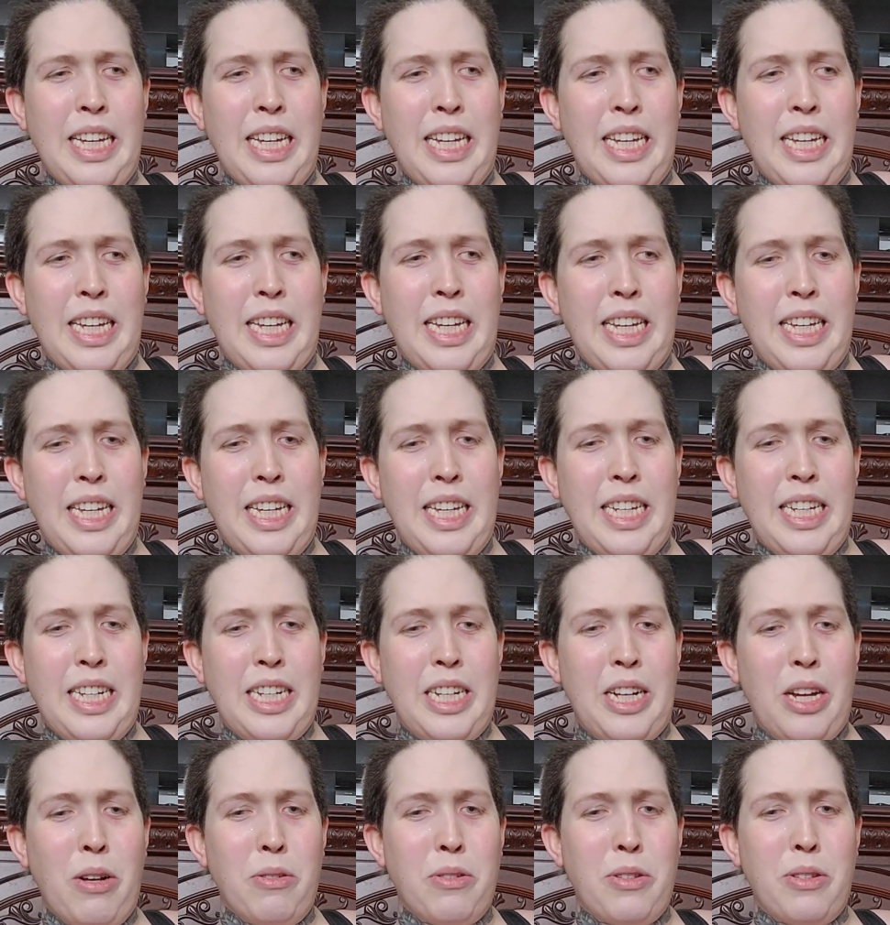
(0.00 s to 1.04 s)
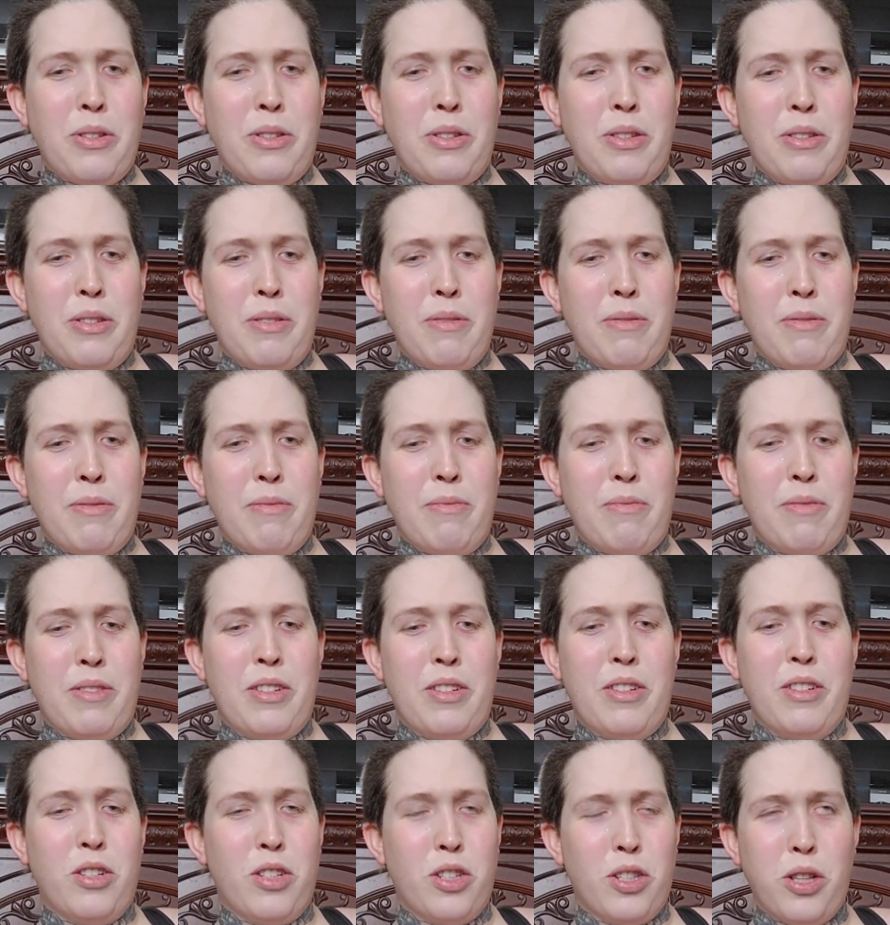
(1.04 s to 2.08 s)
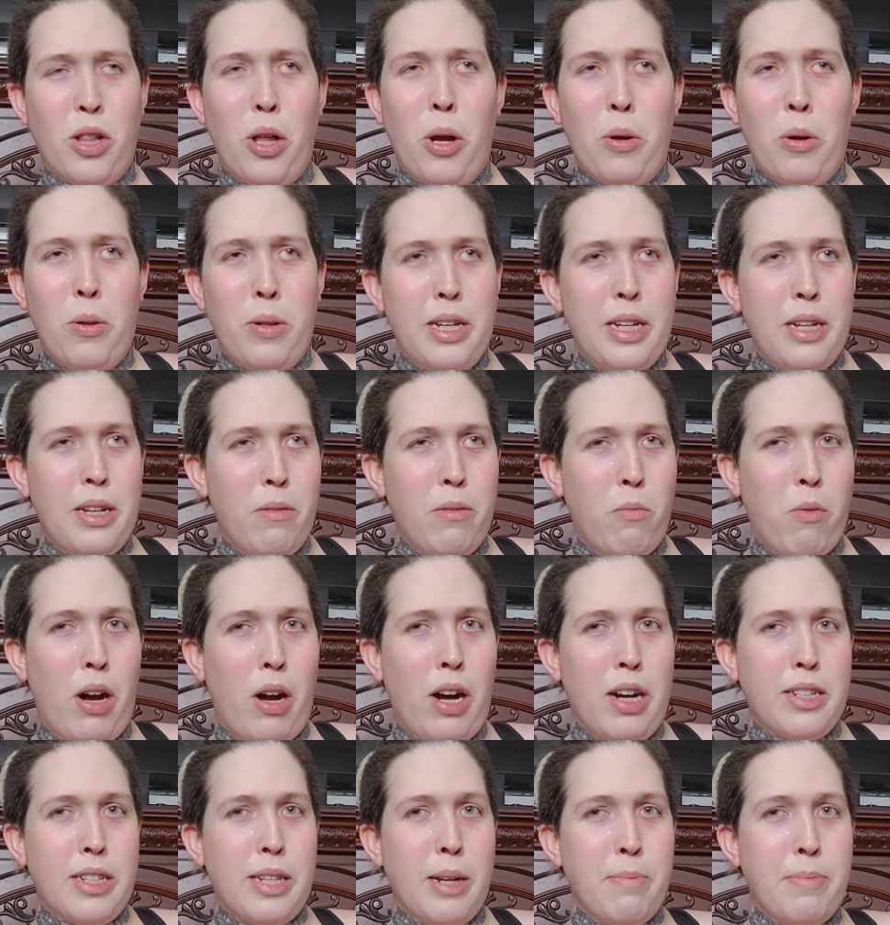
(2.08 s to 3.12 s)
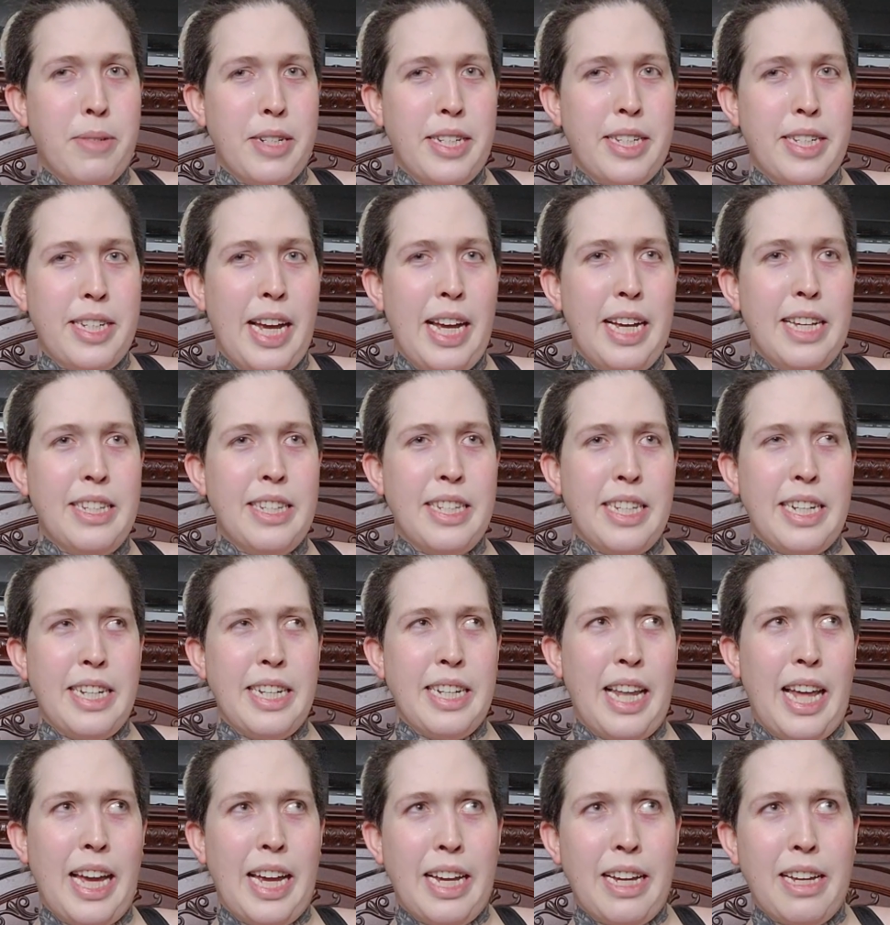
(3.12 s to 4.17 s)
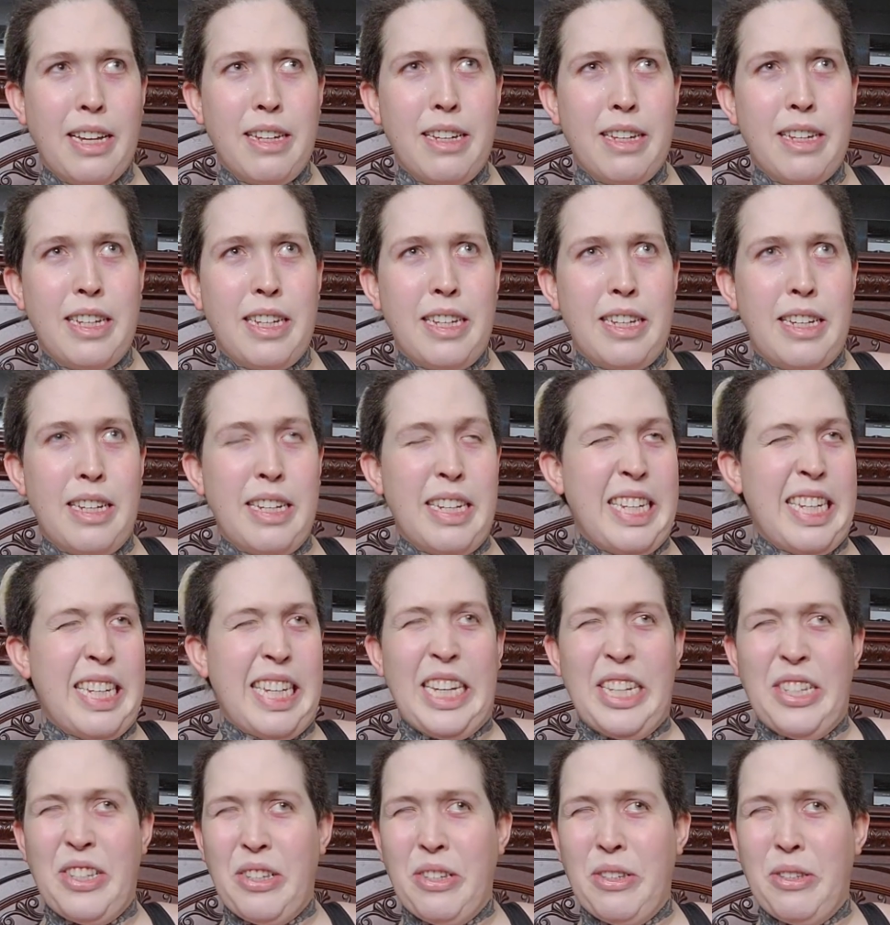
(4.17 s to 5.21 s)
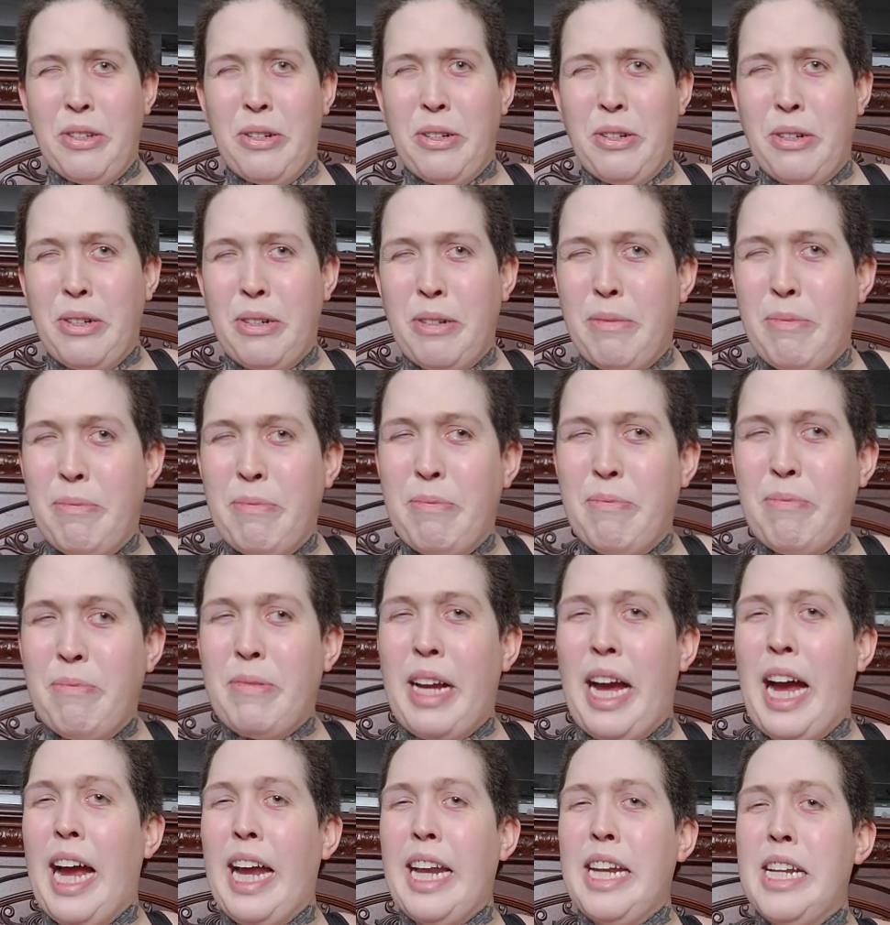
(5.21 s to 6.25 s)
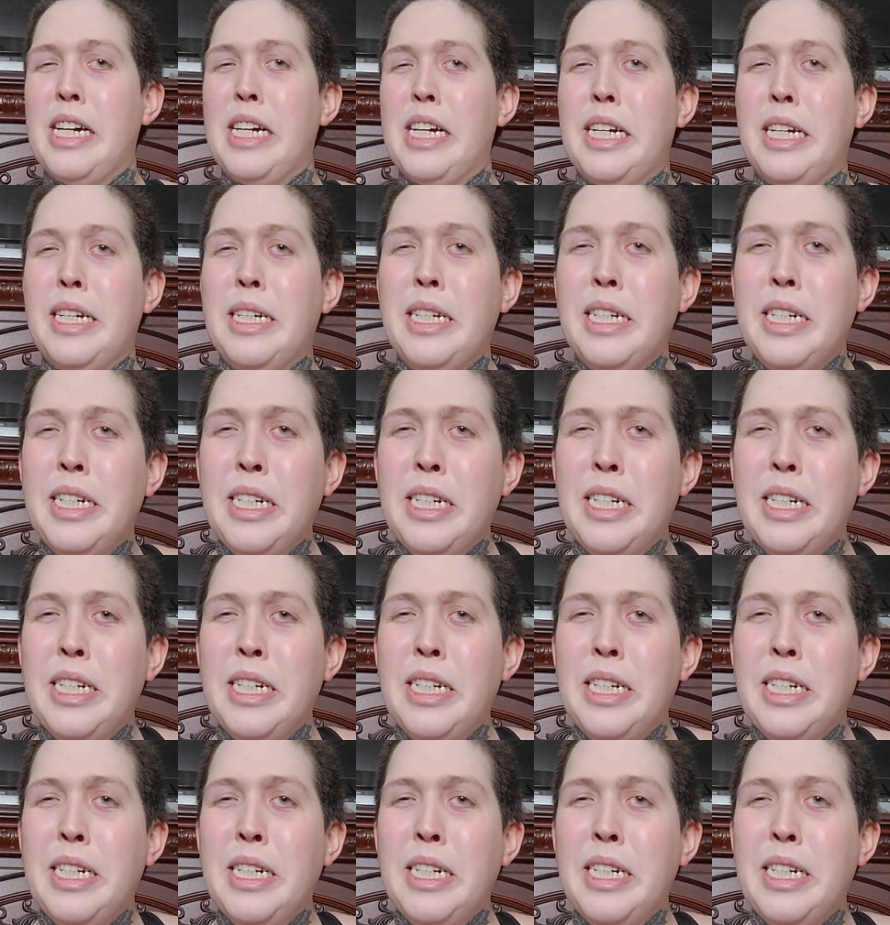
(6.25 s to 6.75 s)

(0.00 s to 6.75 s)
he goes slowly walks up to Tess and like kisses her, kind of,